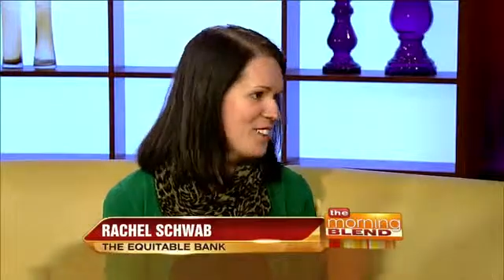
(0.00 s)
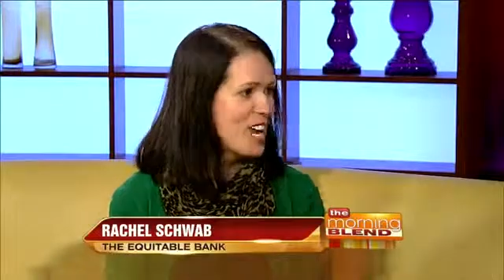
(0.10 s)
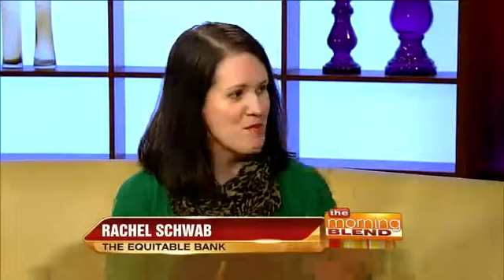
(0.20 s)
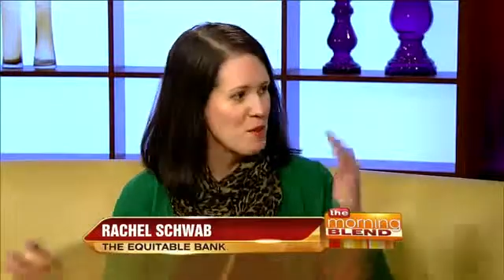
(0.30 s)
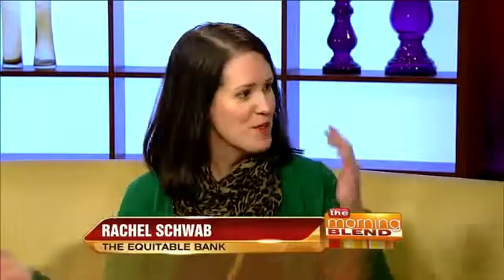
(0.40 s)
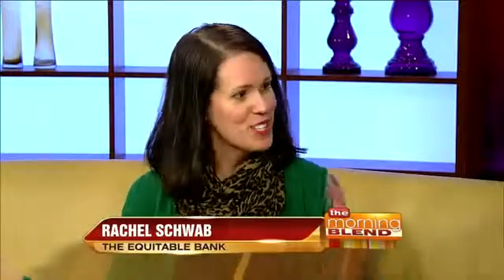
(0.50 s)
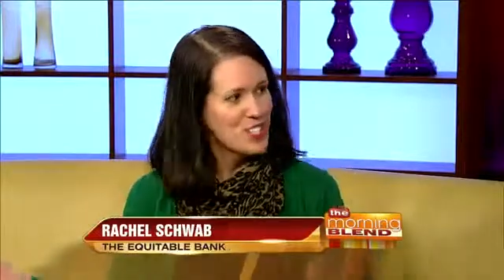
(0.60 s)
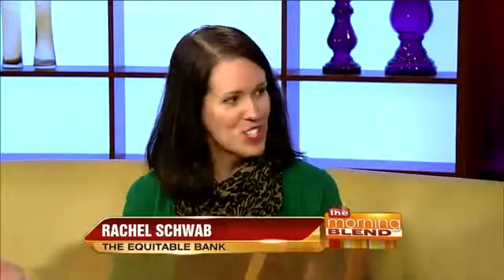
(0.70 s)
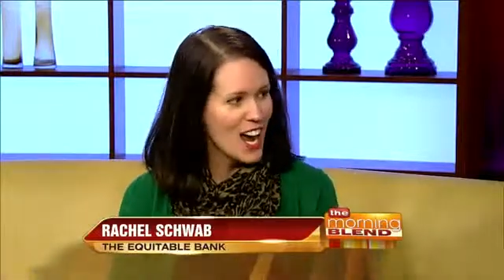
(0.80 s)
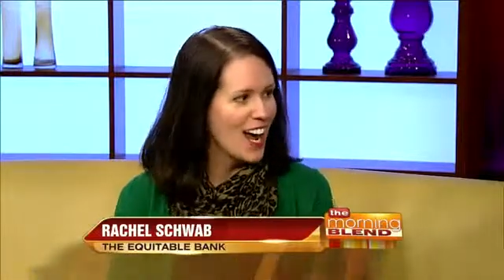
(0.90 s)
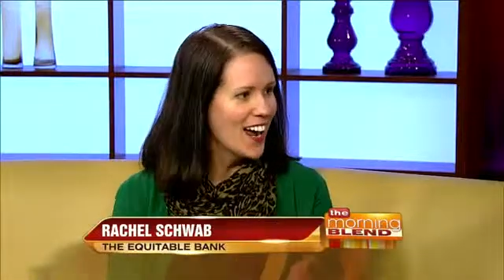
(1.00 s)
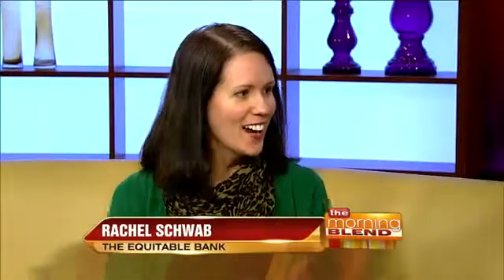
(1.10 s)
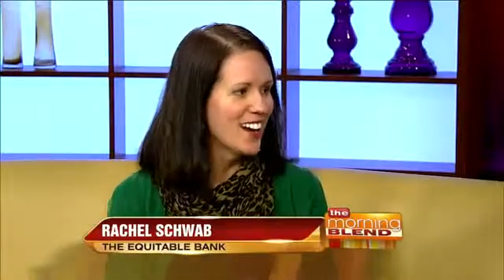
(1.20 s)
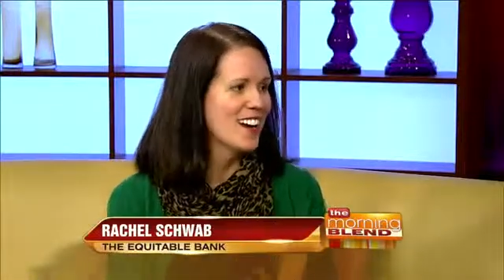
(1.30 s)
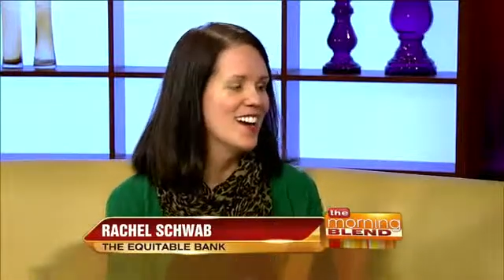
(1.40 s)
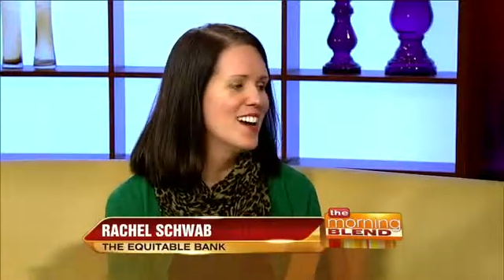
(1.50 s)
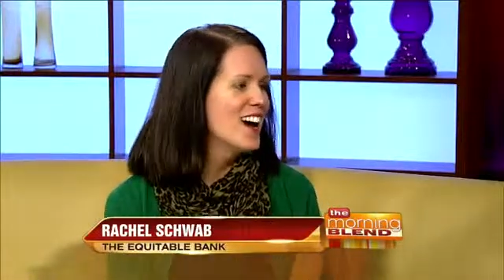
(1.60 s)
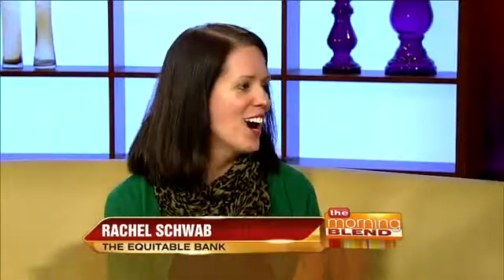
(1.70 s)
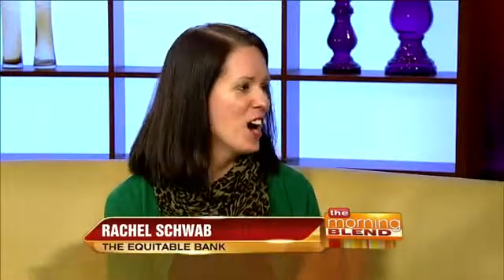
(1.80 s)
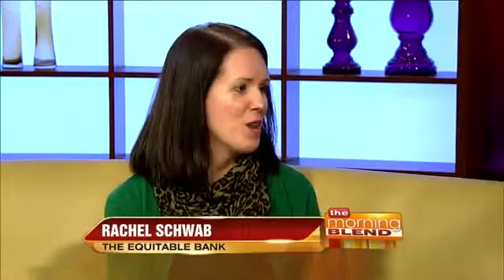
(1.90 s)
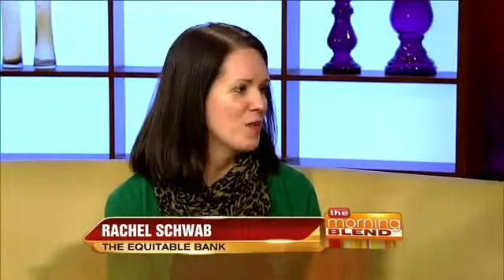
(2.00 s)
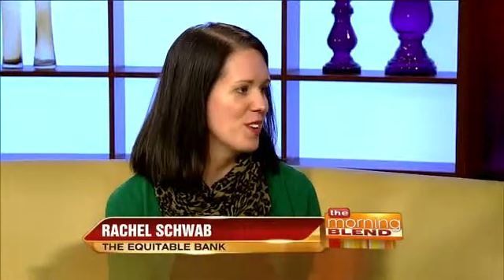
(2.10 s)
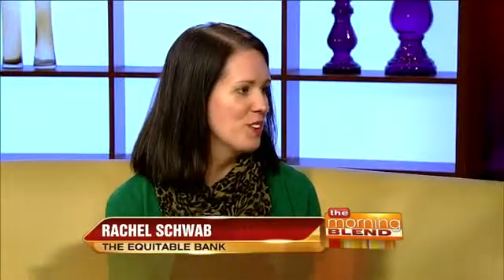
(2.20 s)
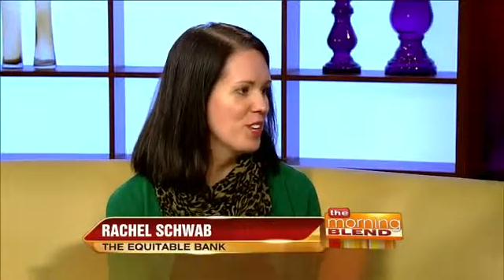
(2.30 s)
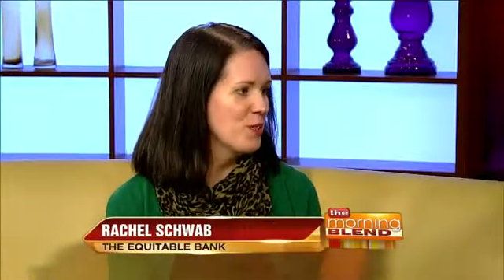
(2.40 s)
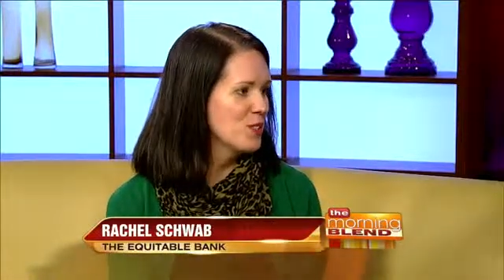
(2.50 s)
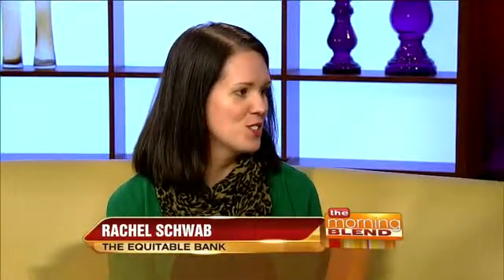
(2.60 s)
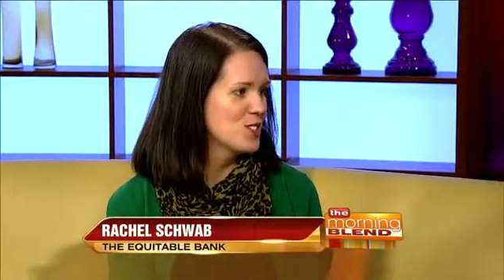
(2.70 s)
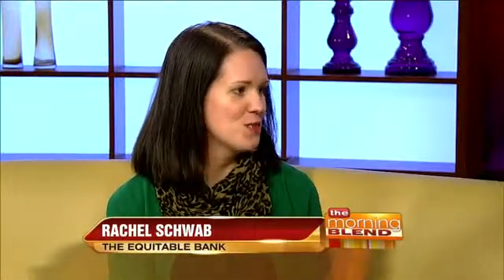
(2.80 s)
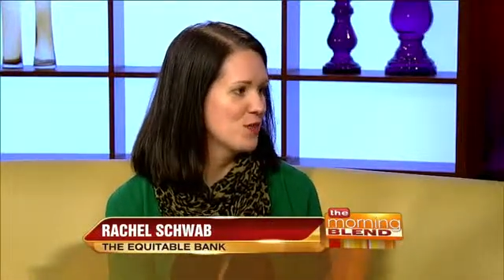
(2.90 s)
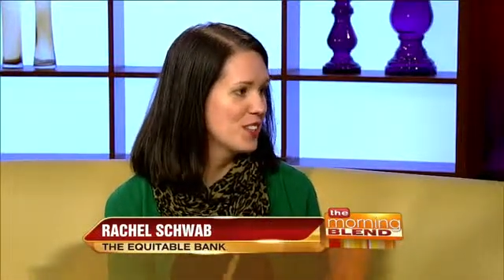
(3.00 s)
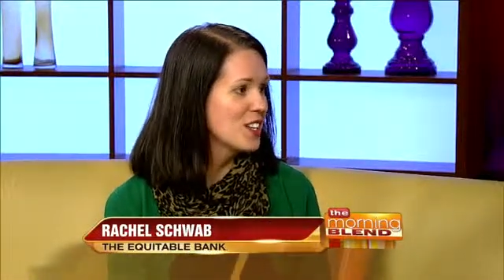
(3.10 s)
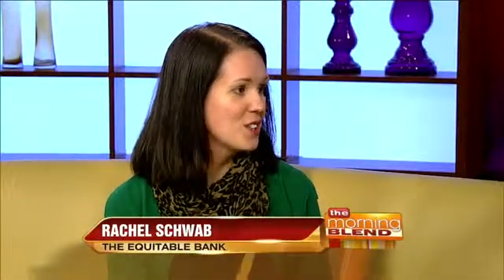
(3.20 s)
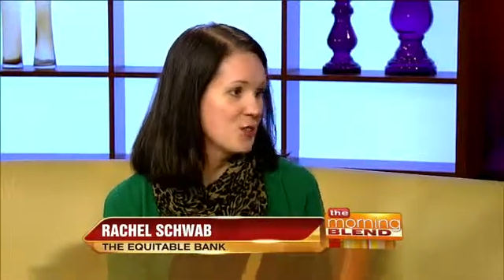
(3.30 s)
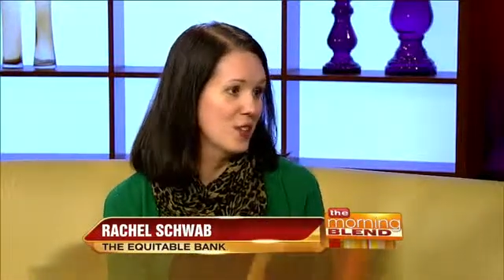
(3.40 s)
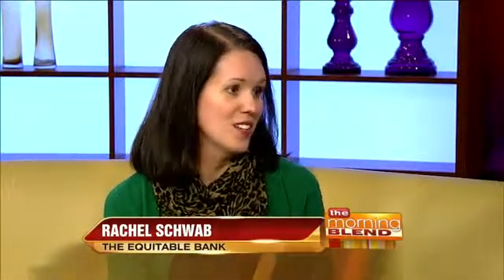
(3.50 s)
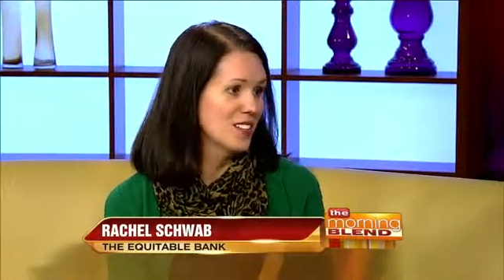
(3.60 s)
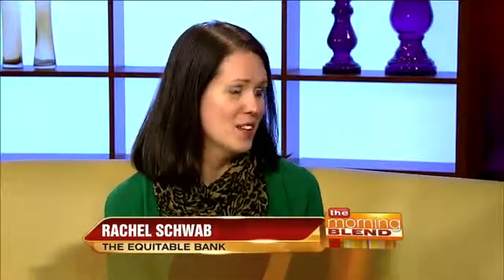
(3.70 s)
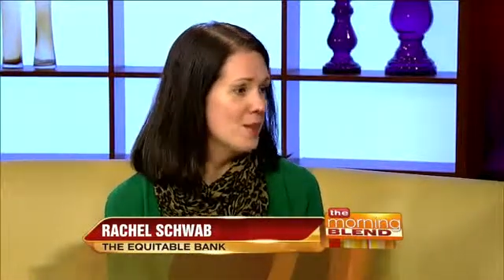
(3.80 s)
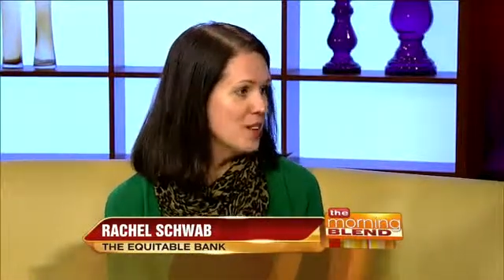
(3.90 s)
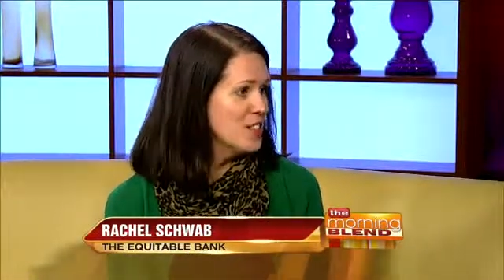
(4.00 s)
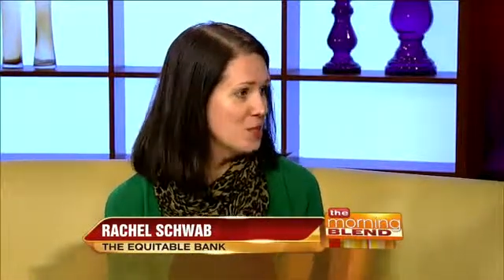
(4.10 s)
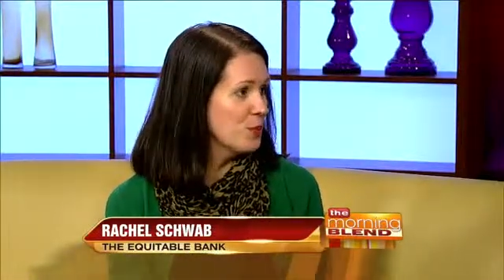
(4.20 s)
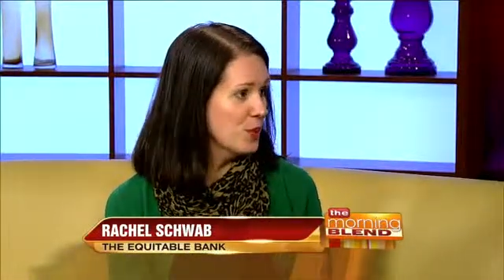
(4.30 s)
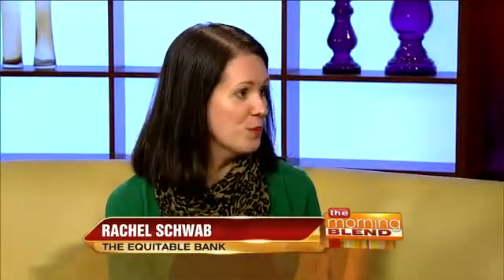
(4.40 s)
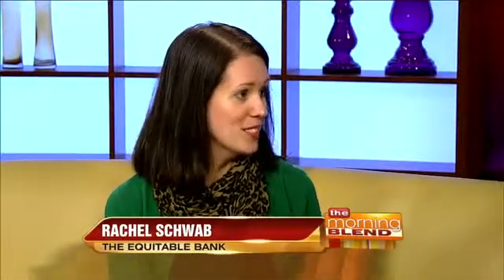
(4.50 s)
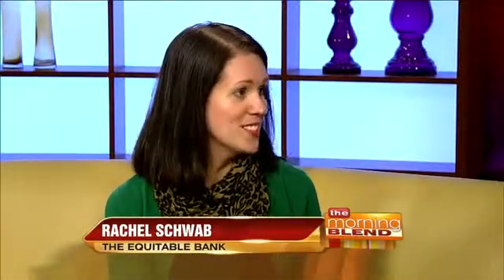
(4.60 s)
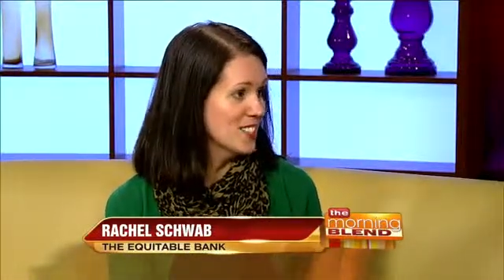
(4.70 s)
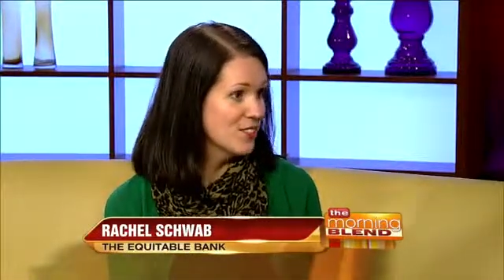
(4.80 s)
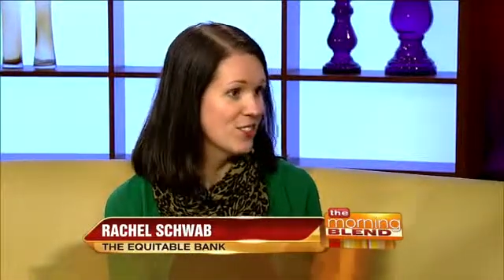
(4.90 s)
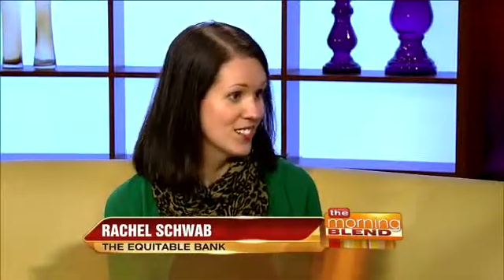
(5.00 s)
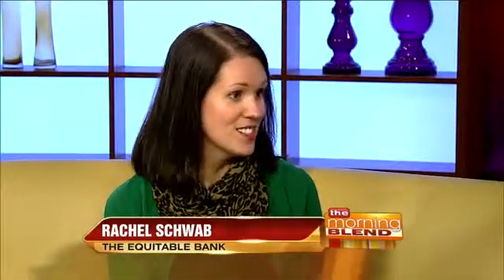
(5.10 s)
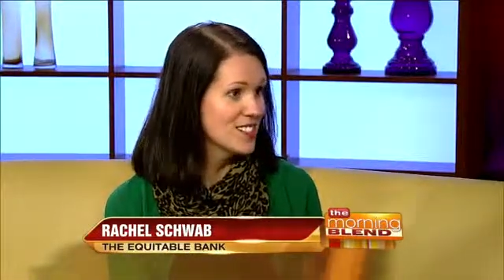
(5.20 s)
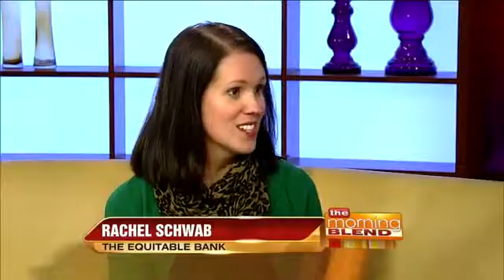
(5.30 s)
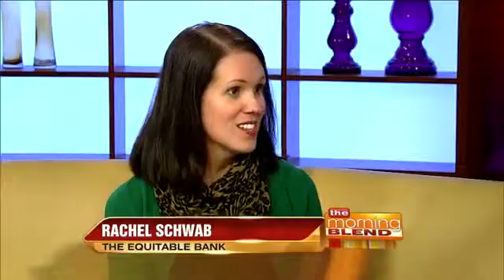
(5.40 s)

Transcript: We gave him a big check, and you know, he was just really thrilled. It's a real big difference.